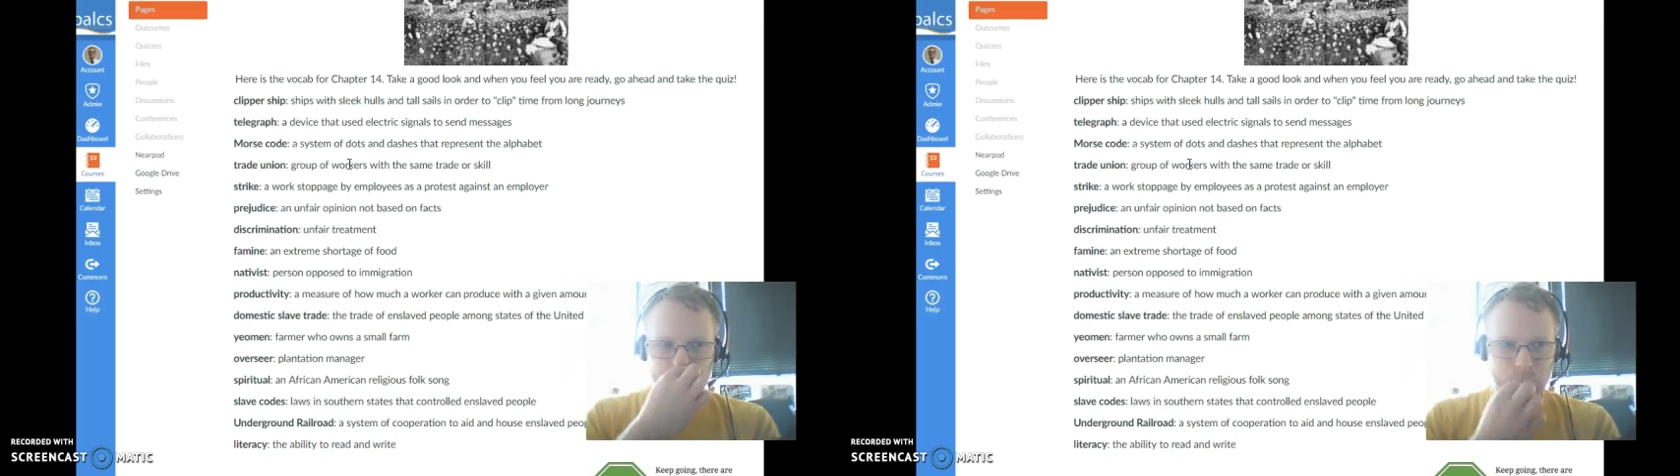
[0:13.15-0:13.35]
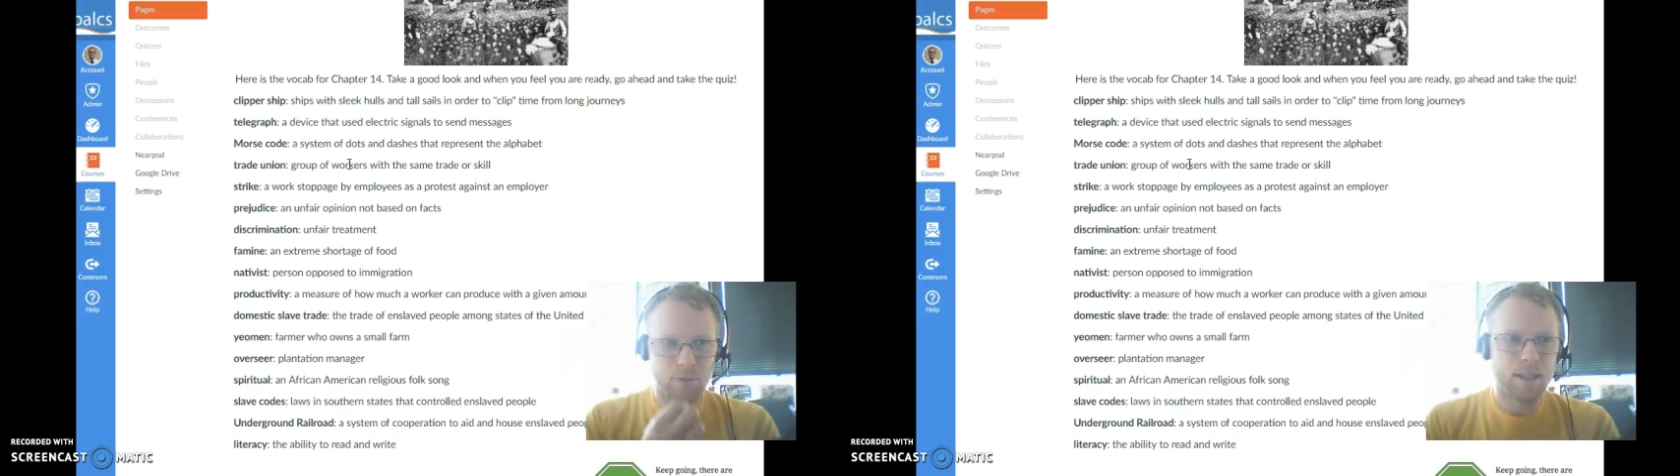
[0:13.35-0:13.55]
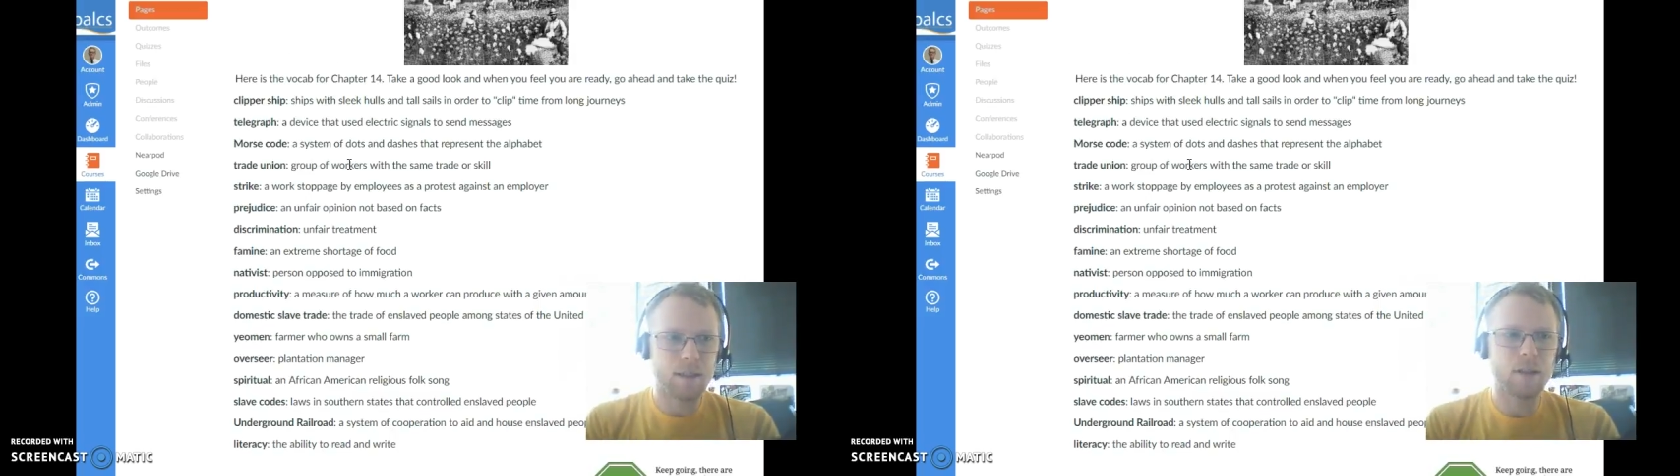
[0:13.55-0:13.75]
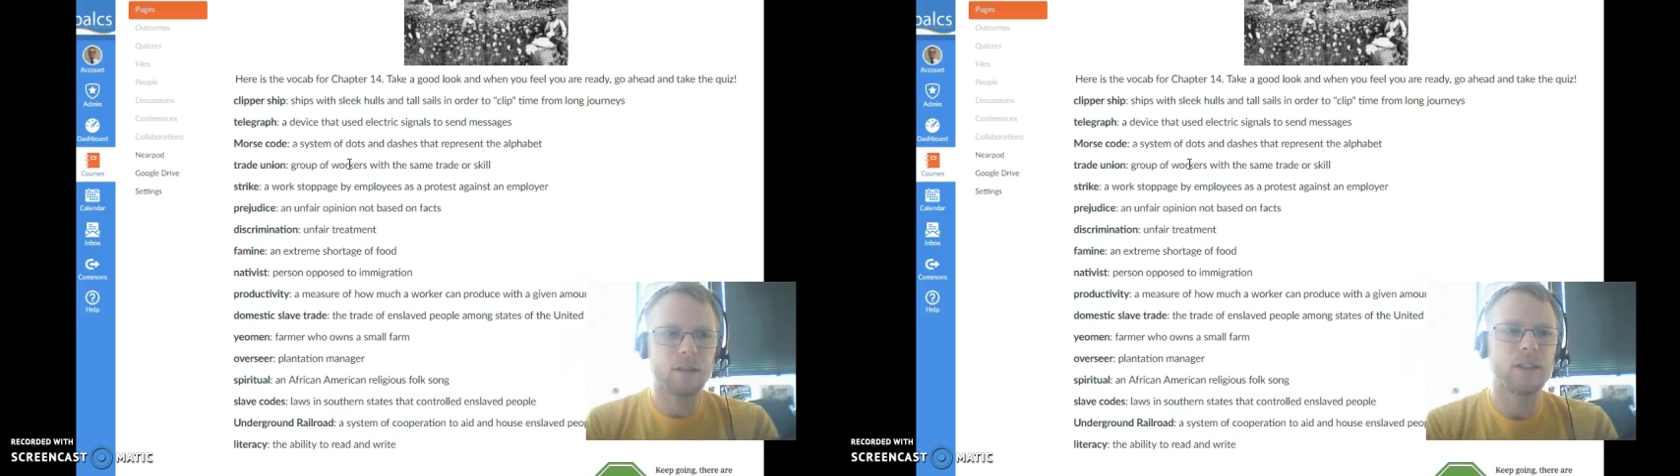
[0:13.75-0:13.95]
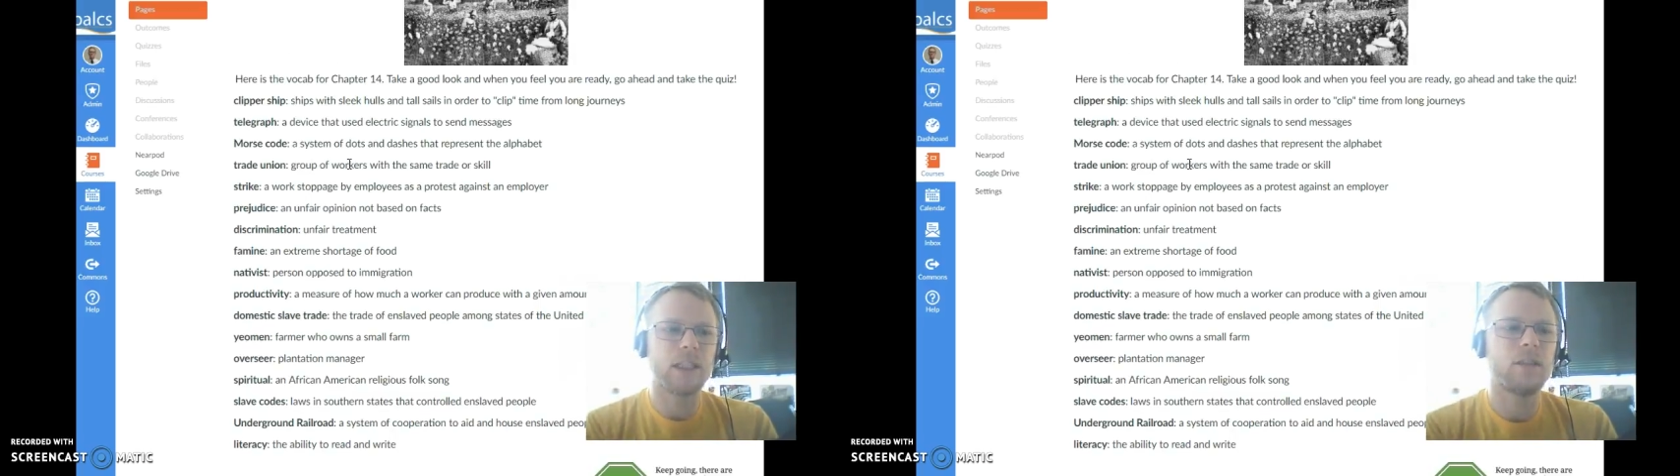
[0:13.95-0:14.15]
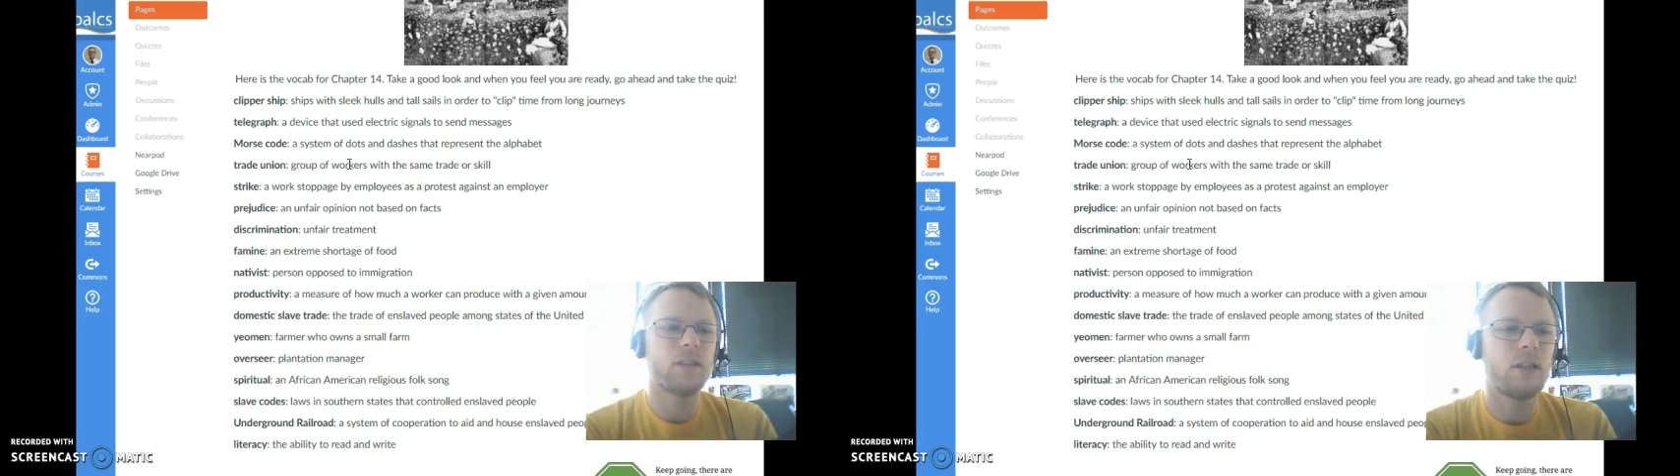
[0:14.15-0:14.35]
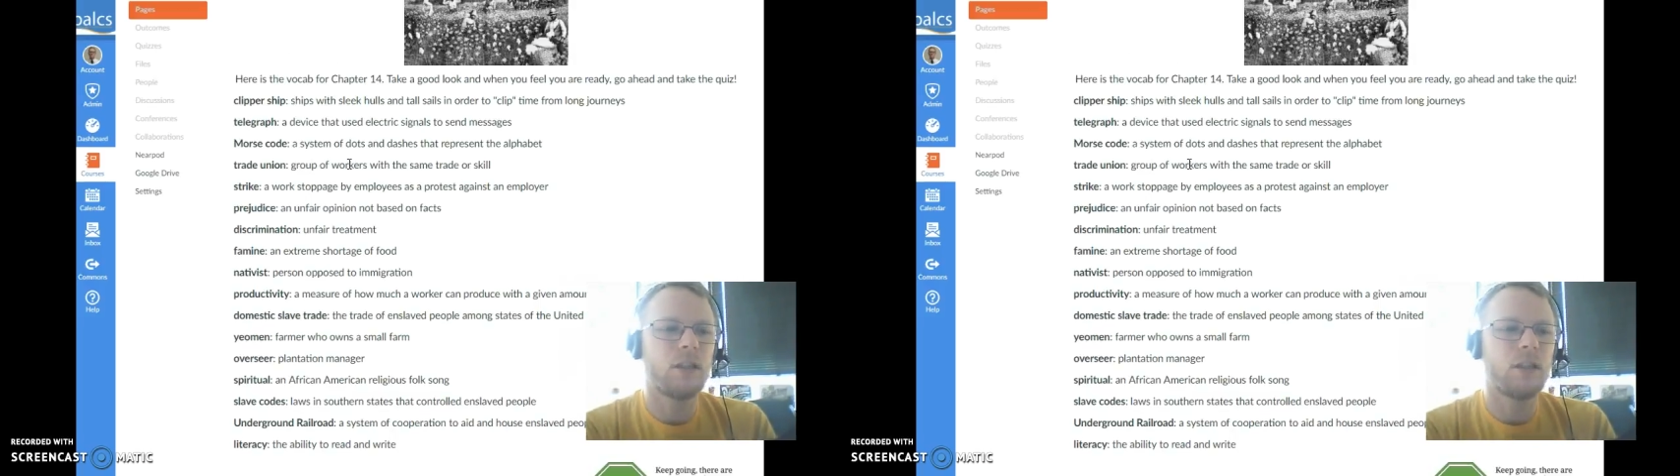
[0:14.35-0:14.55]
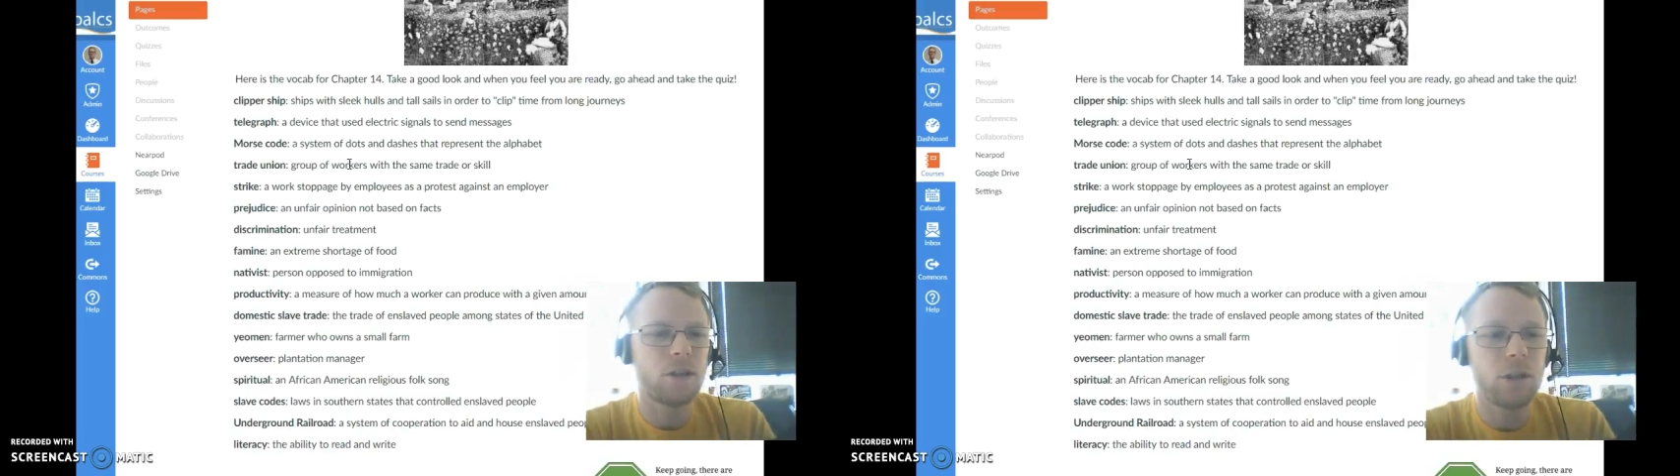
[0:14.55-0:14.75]
and tall sails in
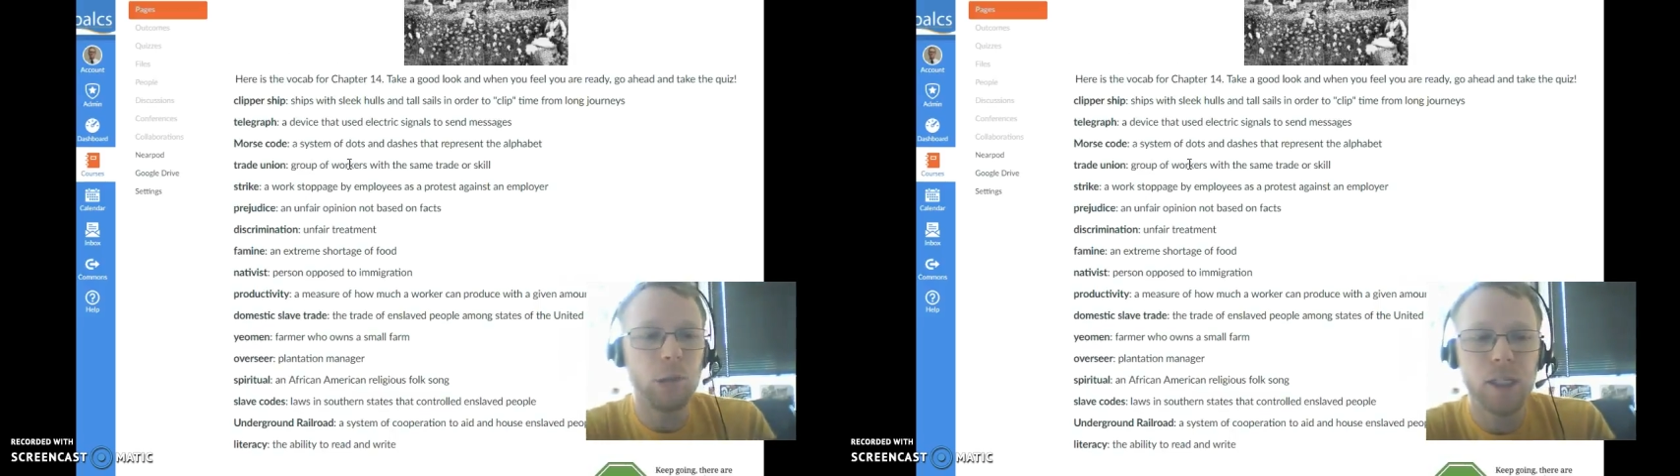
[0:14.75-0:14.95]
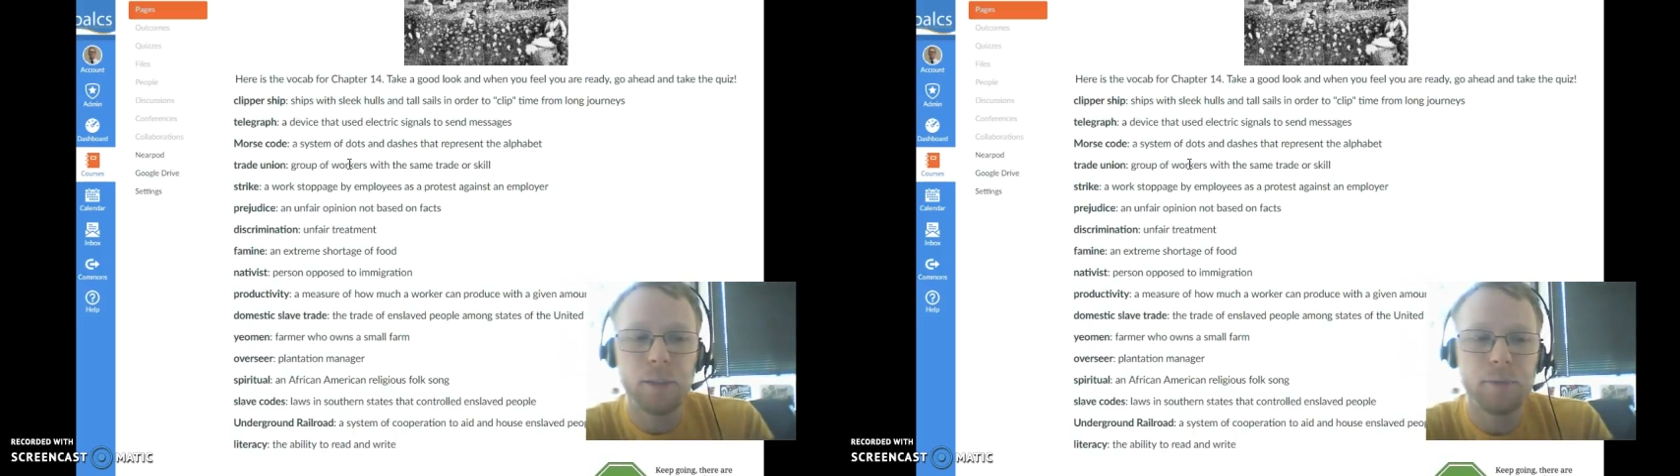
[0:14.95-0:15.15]
order to clip